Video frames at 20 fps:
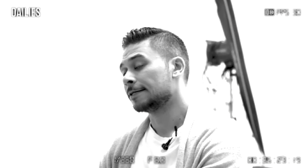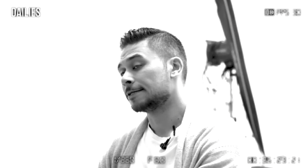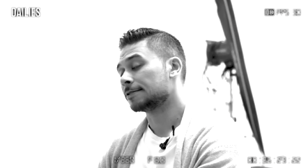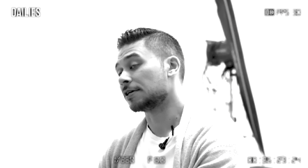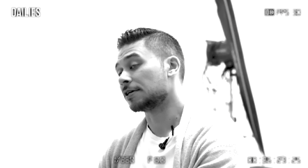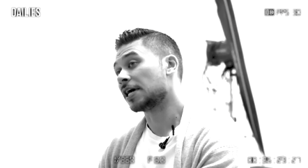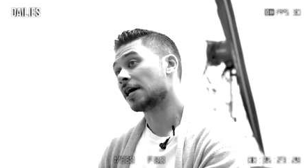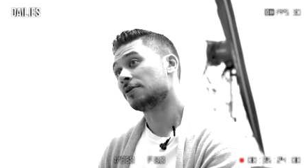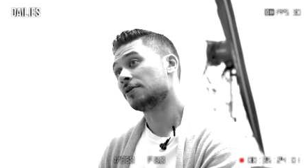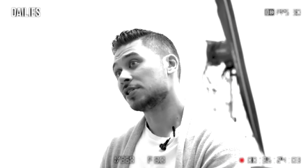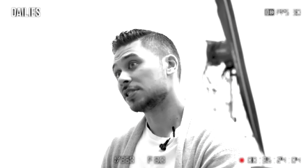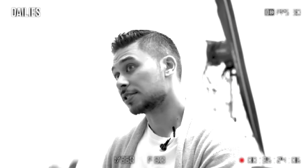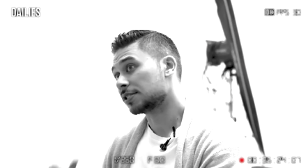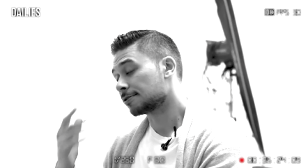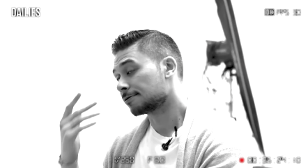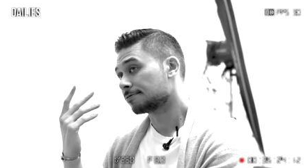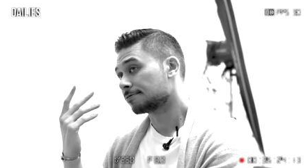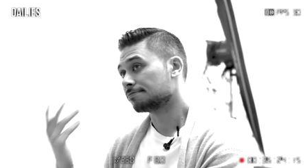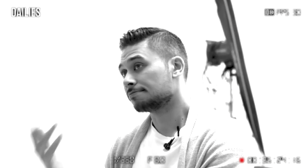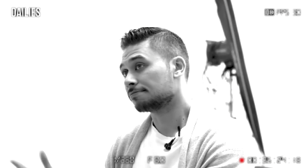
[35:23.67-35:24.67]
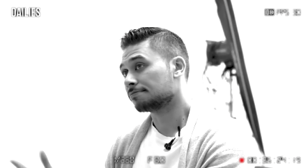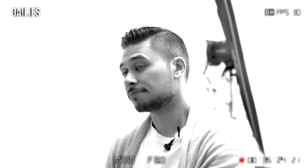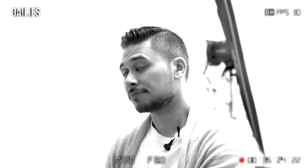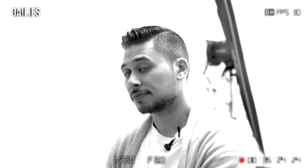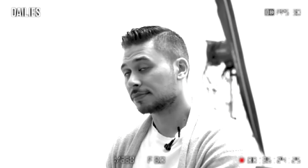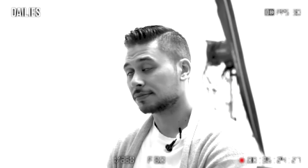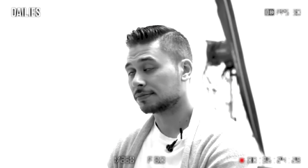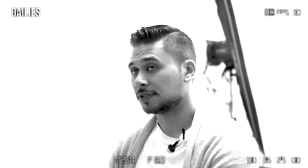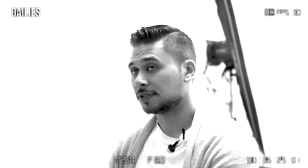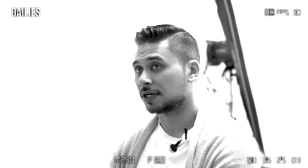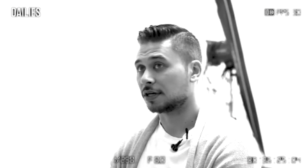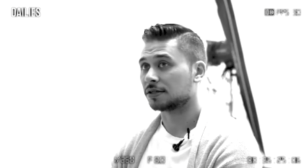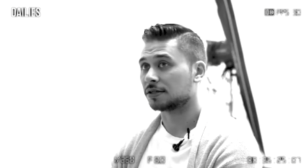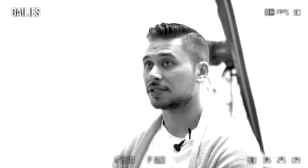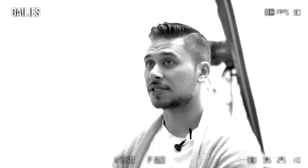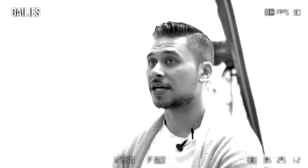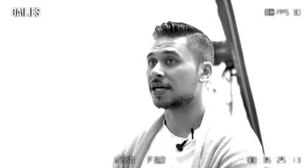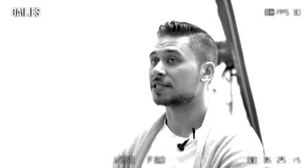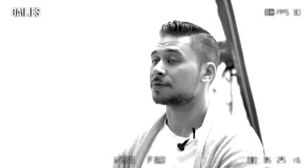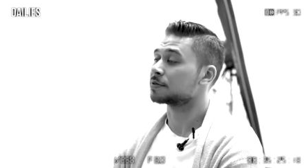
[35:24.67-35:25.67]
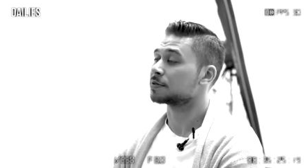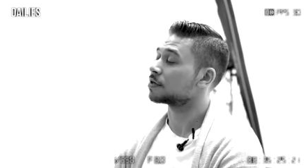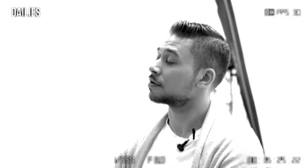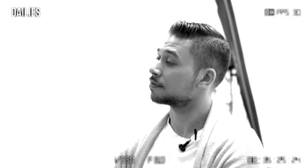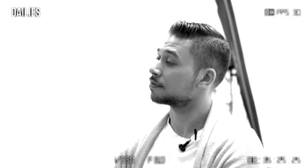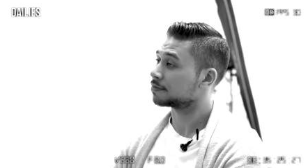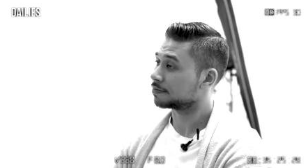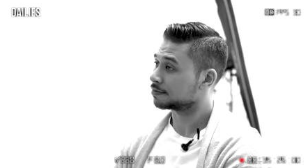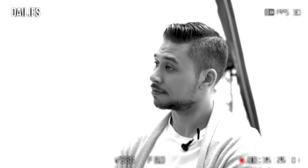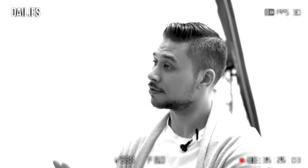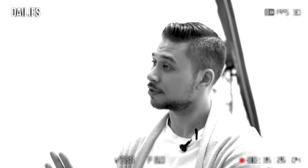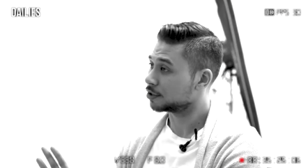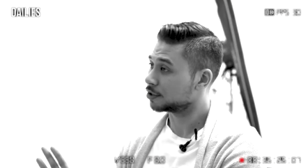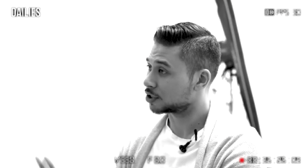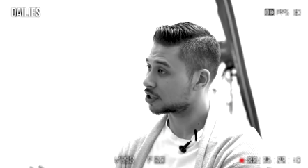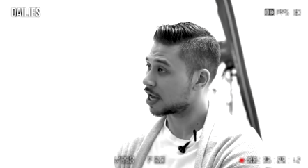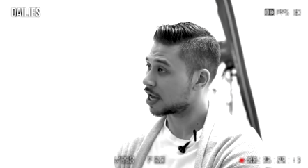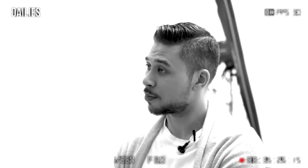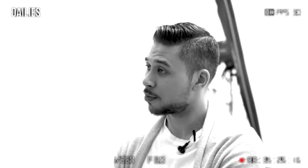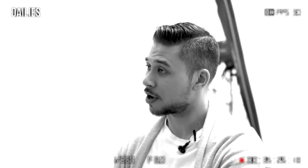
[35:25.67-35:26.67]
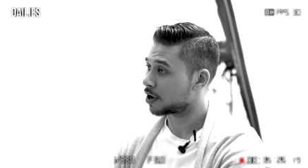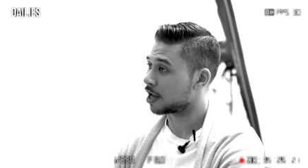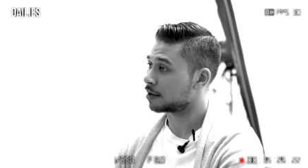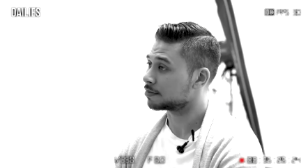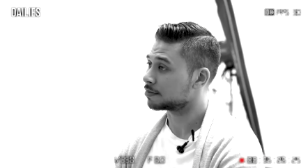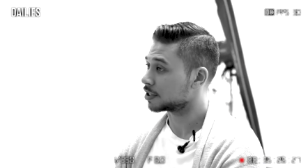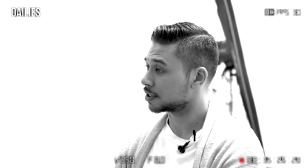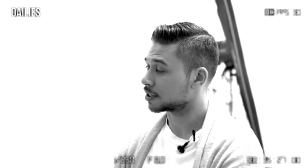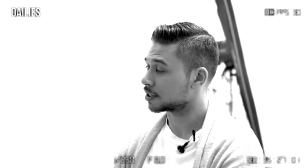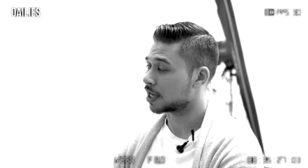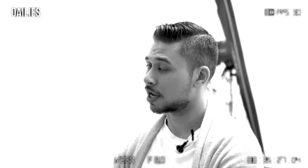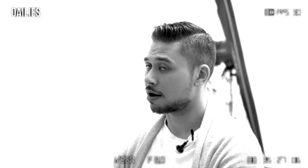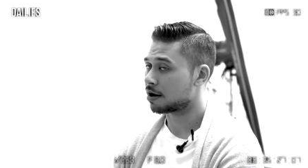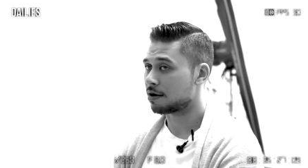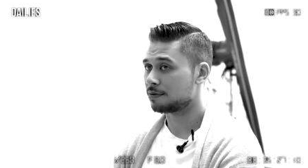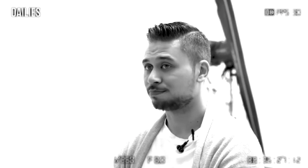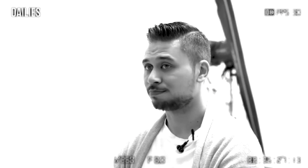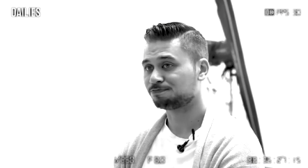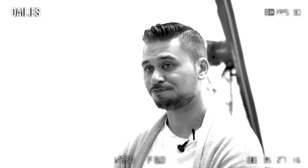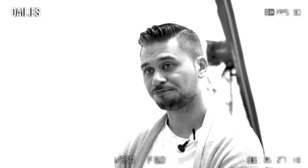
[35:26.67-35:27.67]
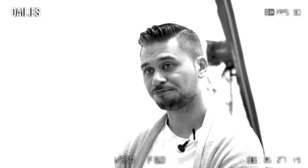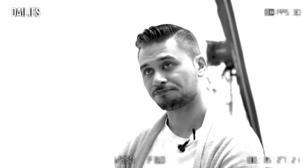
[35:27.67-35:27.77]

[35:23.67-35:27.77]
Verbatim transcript: So yeah, I was just, you know, saying to myself, your time will come, just stay calm.